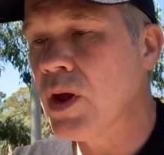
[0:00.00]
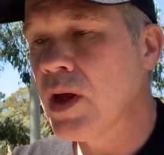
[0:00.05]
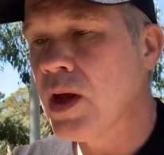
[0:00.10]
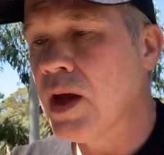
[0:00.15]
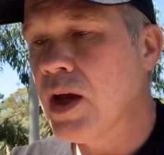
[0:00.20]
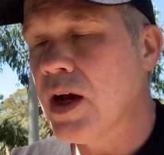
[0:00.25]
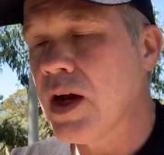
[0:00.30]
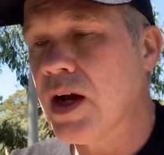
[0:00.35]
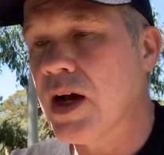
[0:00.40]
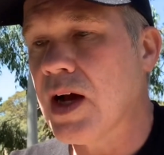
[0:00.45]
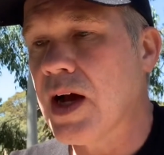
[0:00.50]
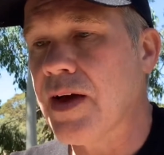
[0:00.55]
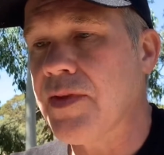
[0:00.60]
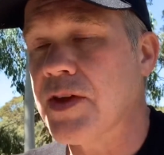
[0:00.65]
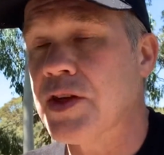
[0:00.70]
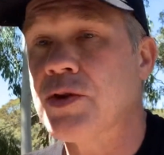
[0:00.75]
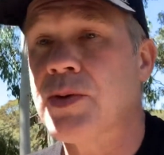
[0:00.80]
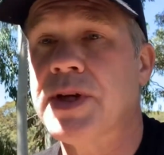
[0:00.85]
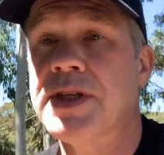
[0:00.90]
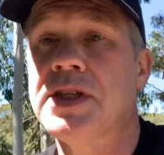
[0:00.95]
And the
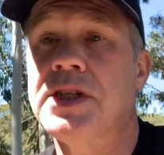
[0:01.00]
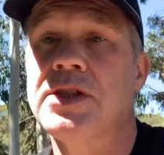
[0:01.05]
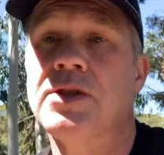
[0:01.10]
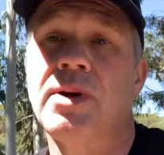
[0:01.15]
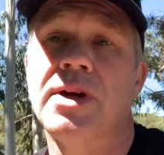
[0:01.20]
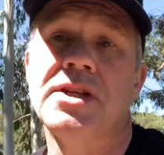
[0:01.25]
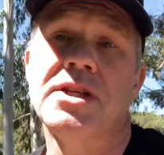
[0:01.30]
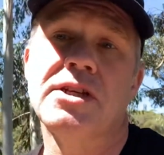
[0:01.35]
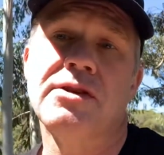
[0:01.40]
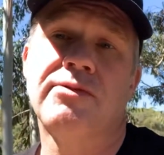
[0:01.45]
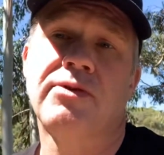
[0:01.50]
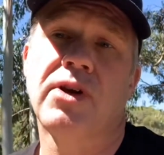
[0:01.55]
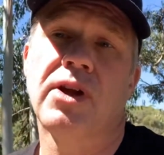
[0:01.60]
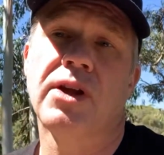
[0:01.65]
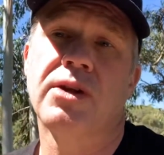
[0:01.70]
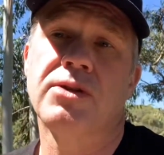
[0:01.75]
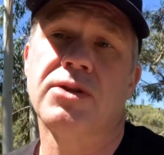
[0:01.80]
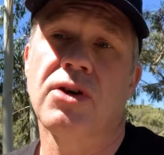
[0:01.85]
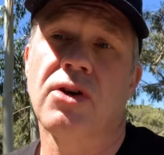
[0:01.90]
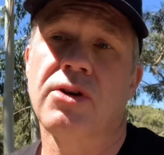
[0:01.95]
2020
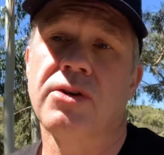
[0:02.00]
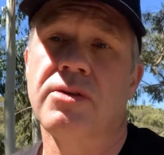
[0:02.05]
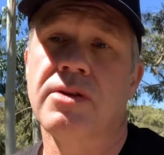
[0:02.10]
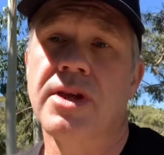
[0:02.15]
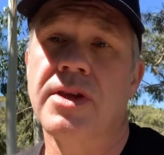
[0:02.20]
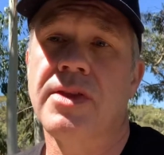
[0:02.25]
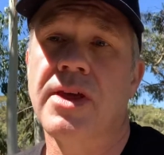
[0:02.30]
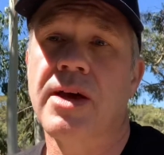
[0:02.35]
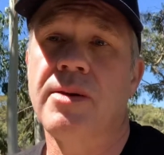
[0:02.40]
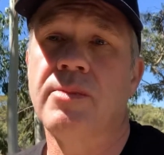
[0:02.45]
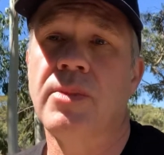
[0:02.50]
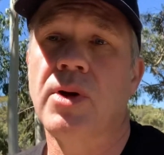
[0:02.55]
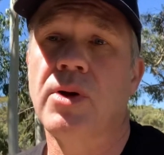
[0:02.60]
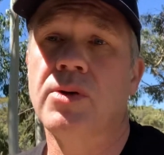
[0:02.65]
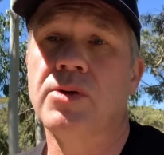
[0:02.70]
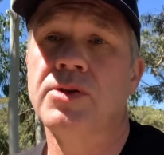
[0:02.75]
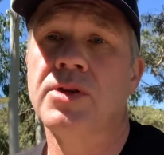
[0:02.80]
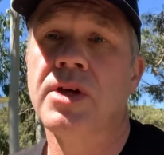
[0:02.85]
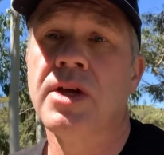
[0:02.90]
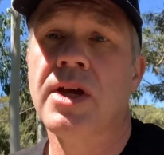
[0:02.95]
follows on in that
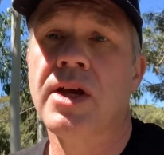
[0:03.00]
mould.